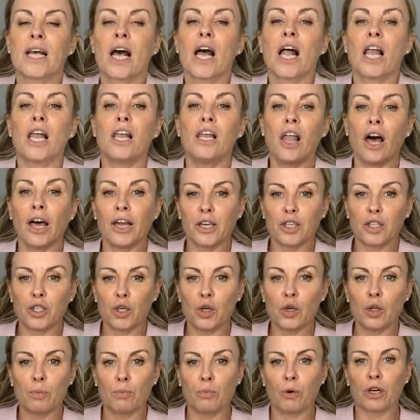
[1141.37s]
is, like
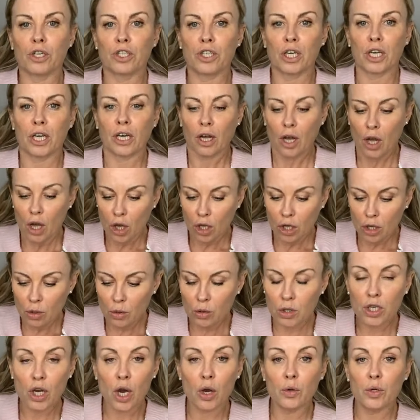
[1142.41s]
toothbrushing,
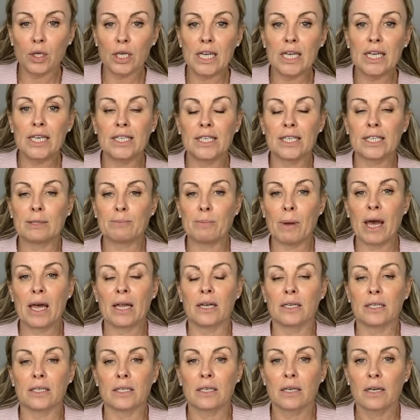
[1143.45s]
you don't need to
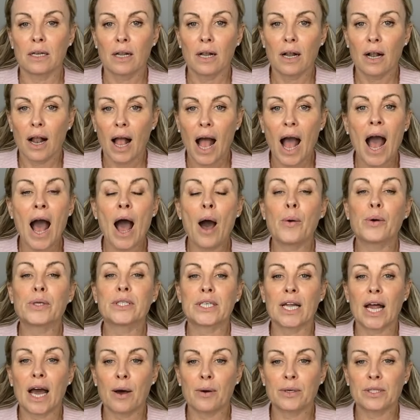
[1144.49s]
spend
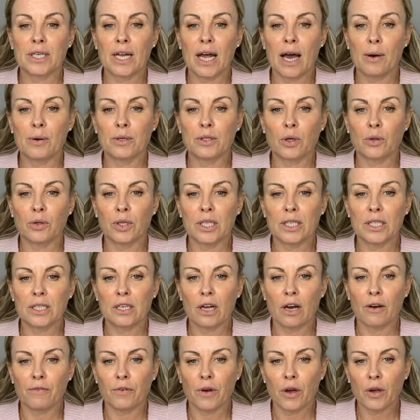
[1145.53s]
hours and hours and hours on this
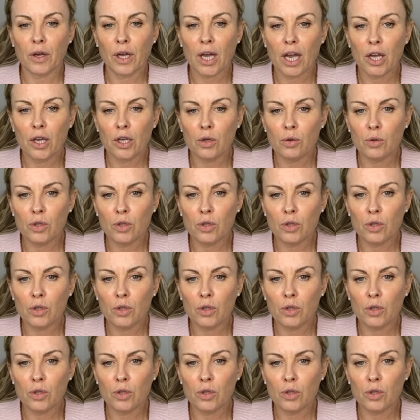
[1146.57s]
stuff, okay?